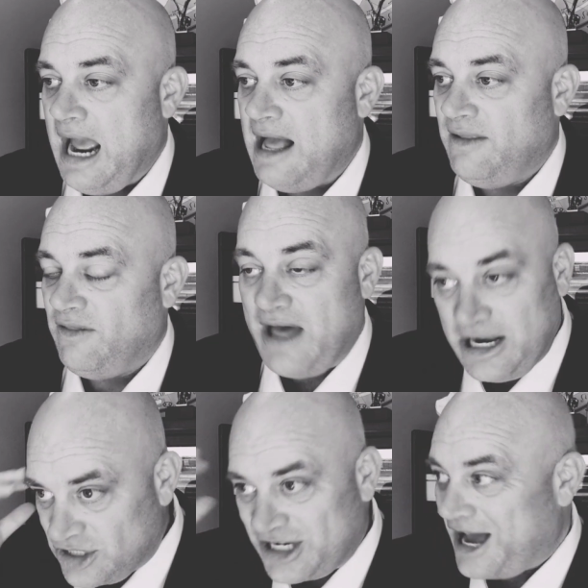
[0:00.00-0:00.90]
And
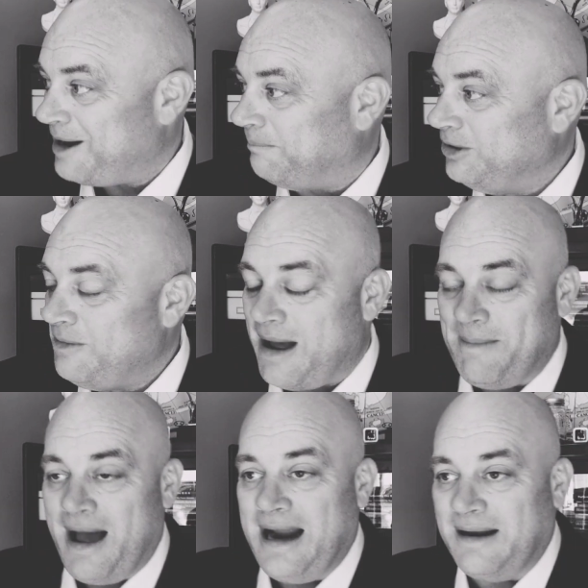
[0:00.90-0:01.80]
that just kind of blew my
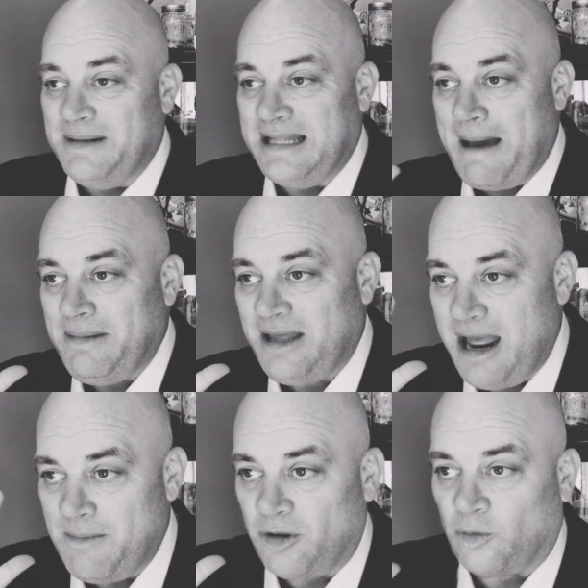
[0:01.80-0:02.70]
mind. I mean, that
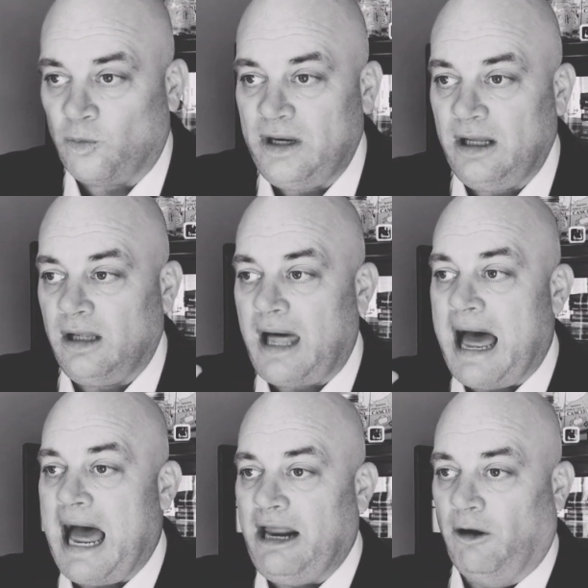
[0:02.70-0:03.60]
became the
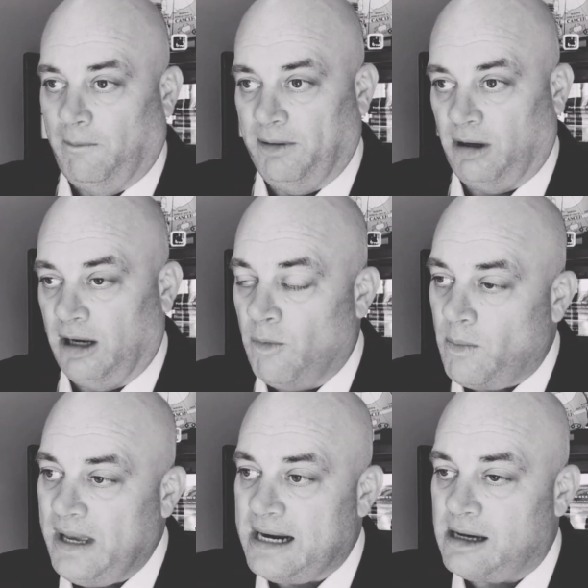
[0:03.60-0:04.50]
real eye-opener. And
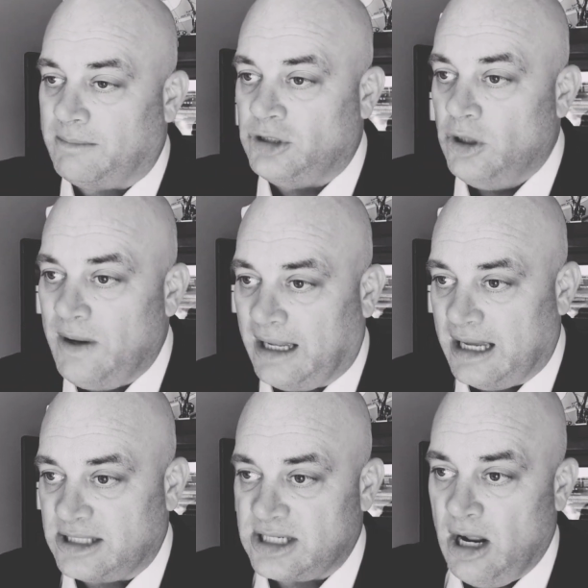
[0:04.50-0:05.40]
what we ended up doing
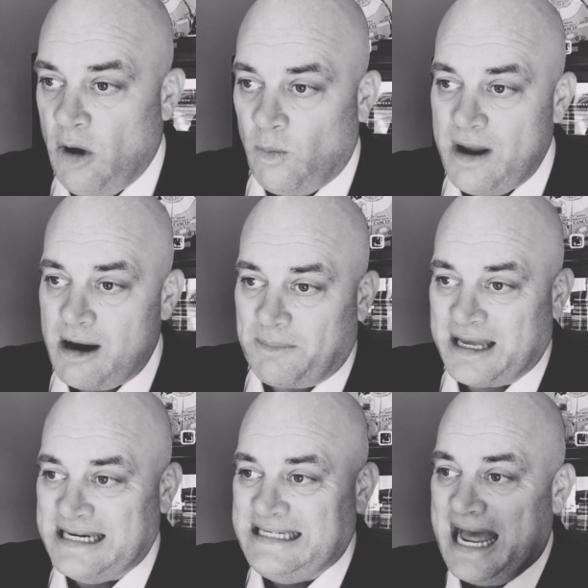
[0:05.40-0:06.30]
is we ended up
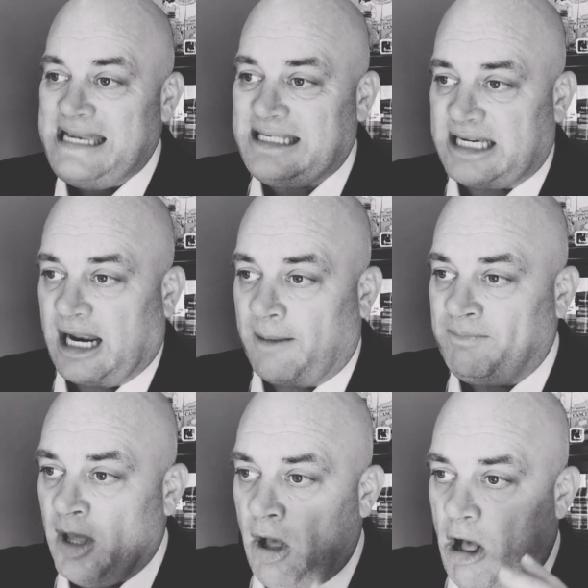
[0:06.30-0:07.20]
condensing
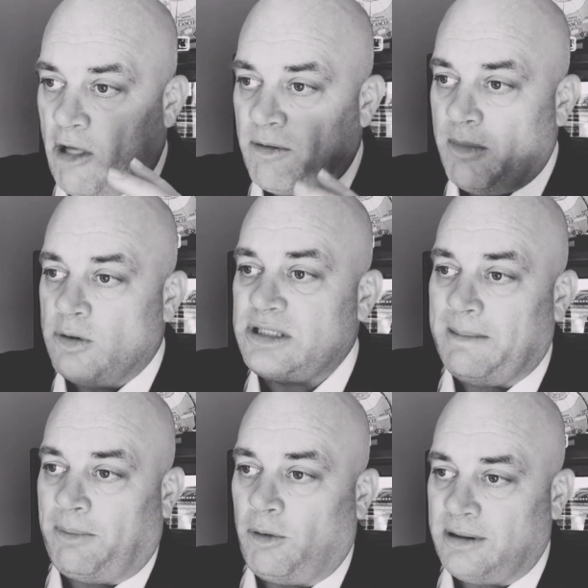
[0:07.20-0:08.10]
all the most
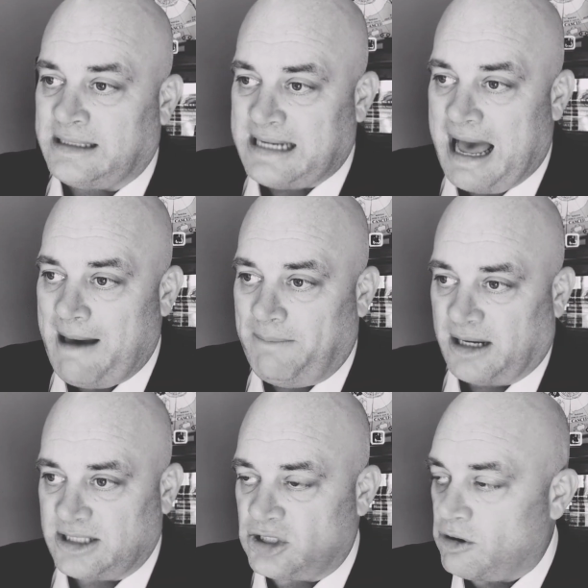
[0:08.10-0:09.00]
important
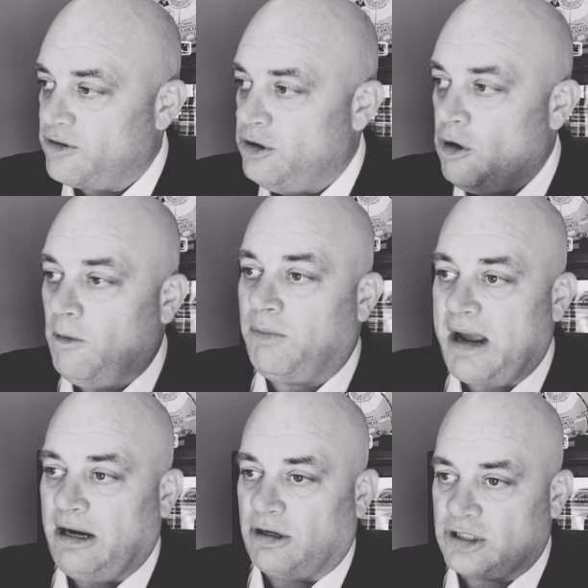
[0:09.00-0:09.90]
topics and sort of the
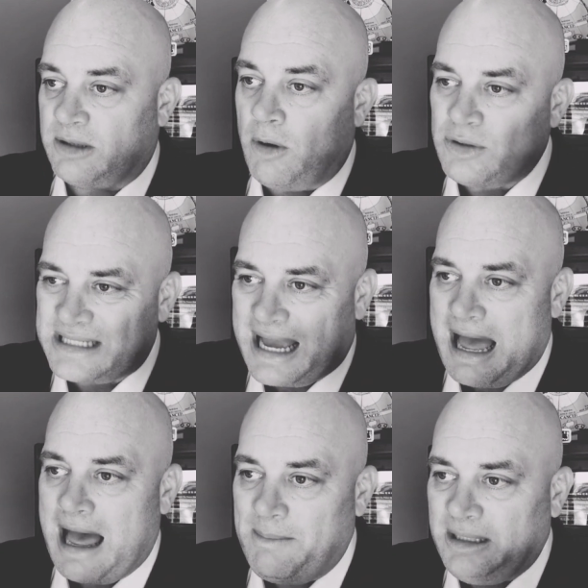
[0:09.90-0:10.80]
no-brainers, the most
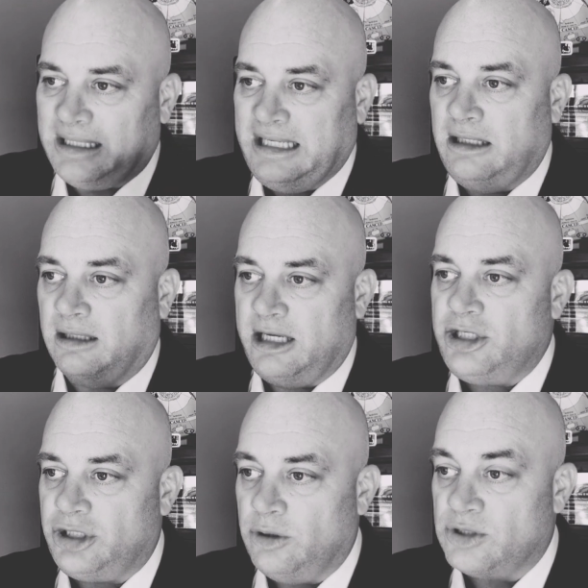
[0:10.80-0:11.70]
common legal
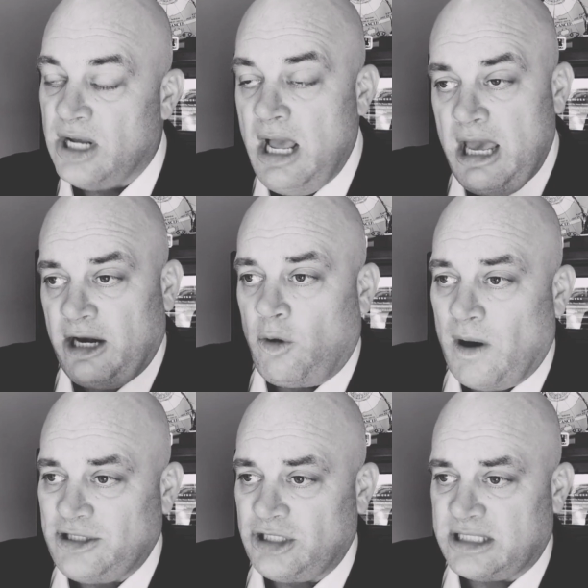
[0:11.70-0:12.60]
issues and
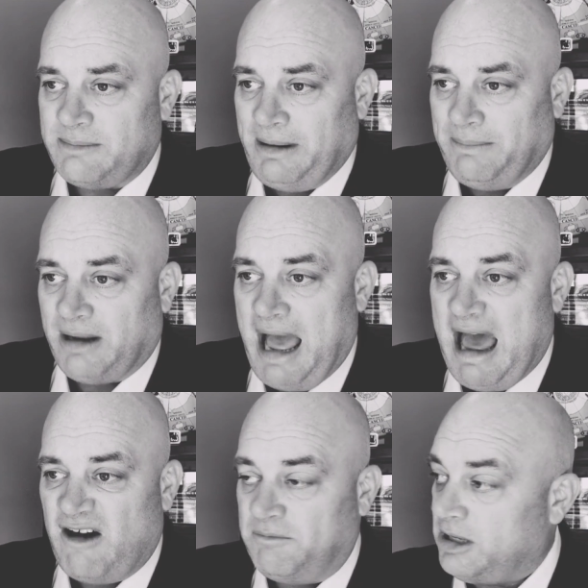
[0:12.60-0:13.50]
questions that people
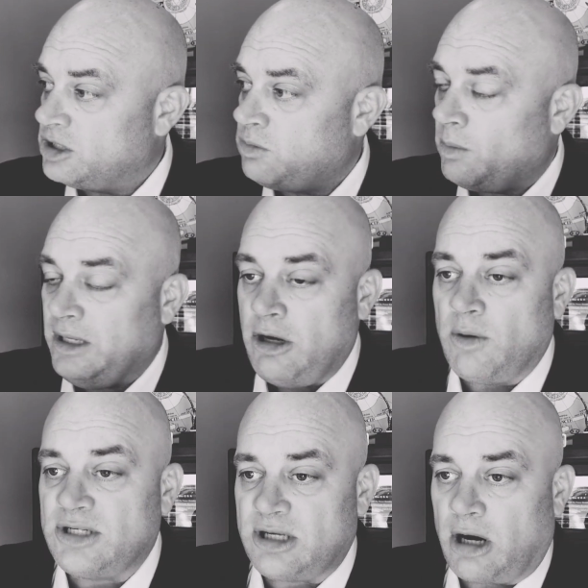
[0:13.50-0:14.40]
have. Because what we
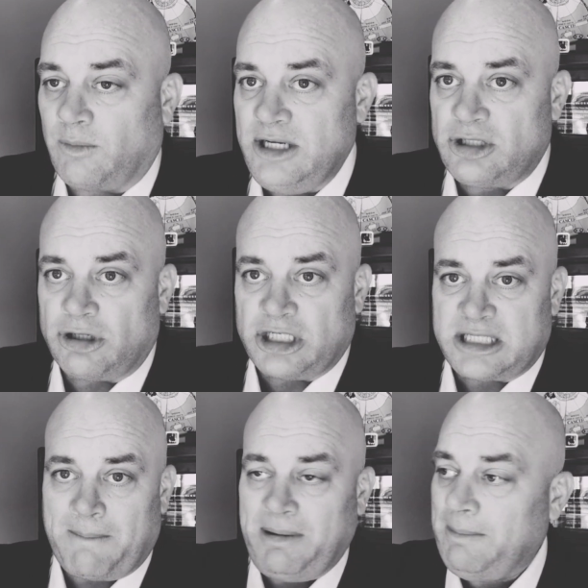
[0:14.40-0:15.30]
noticed in our research
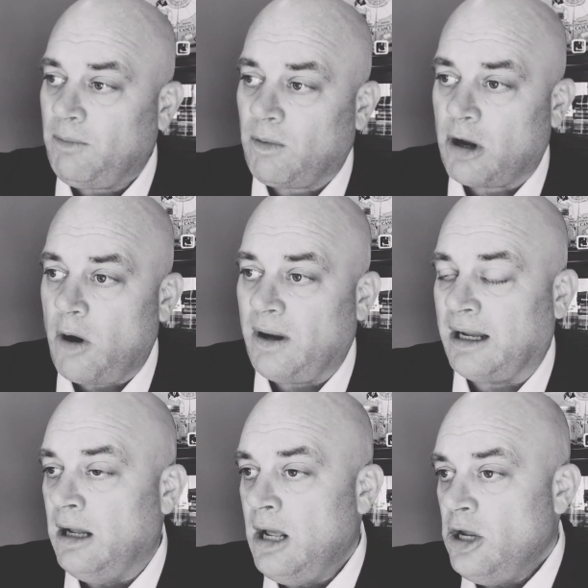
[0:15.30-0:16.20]
is that people were
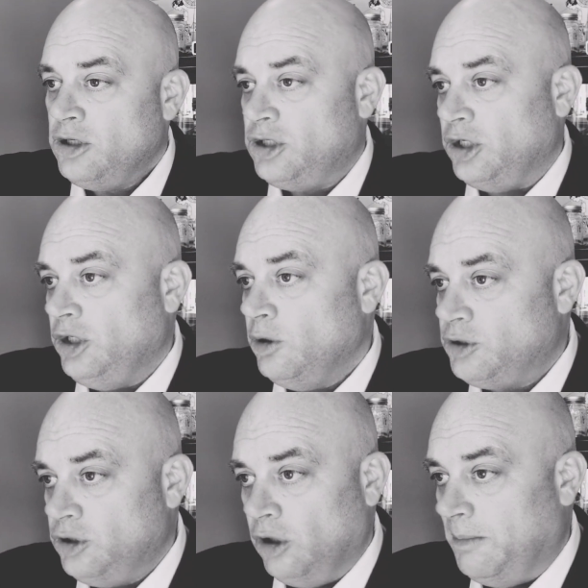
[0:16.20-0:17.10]
going to
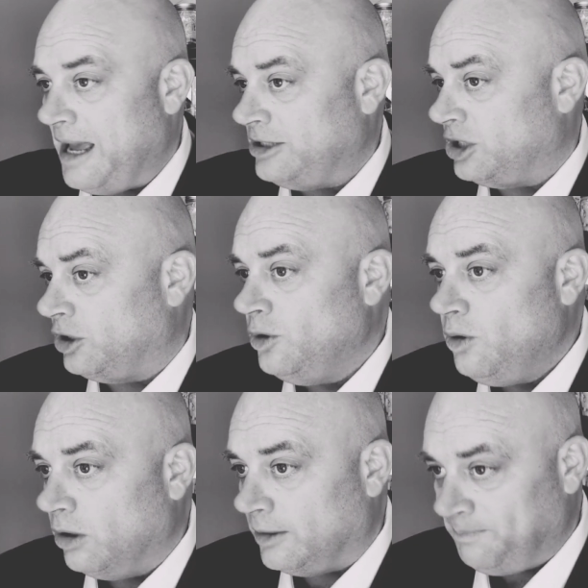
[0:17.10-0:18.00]
YouTube and to
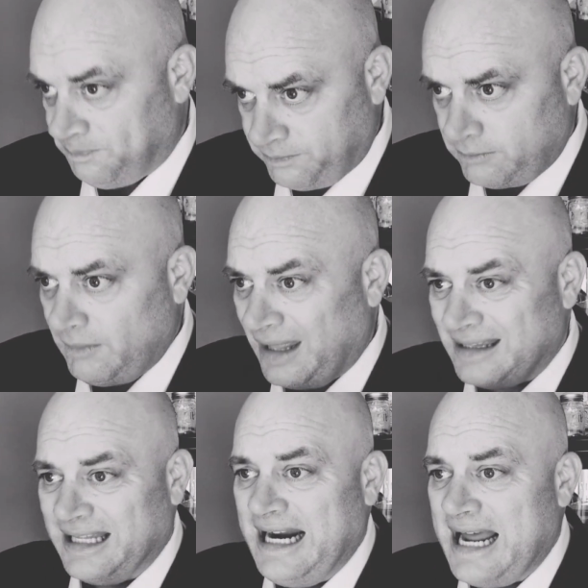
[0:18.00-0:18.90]
Google
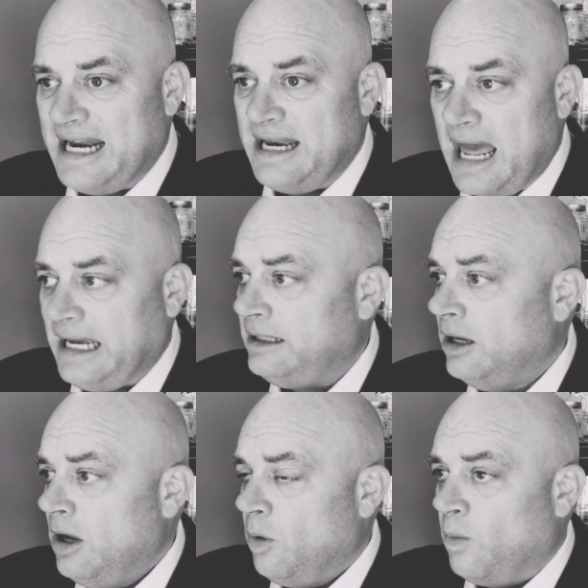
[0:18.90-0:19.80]
late at night
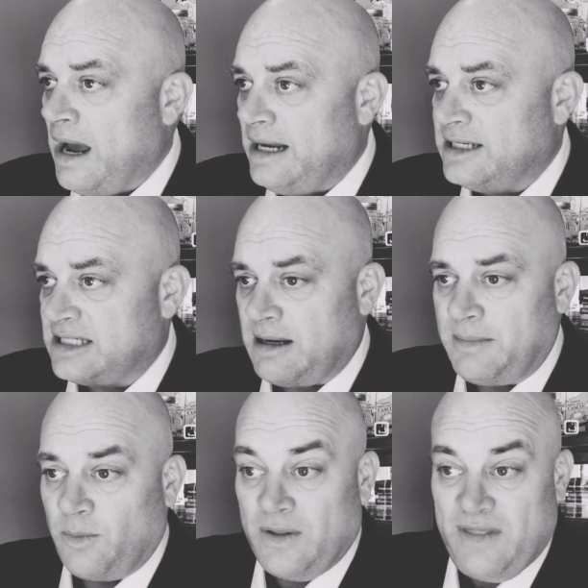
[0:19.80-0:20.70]
when
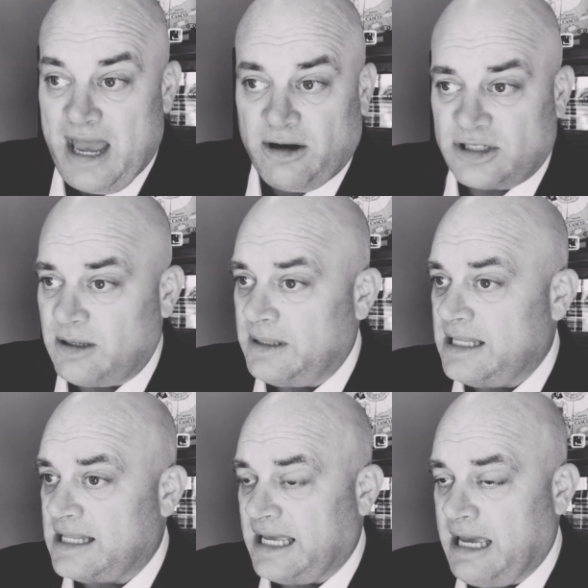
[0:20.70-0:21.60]
they or somebody
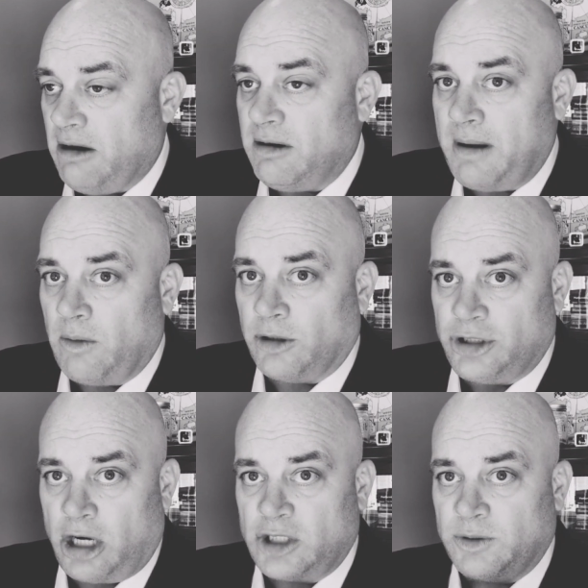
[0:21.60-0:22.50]
that they cared about were
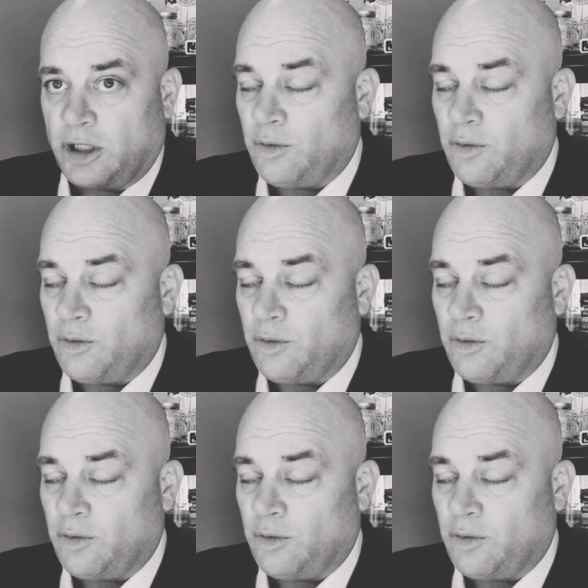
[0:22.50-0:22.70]
charged with a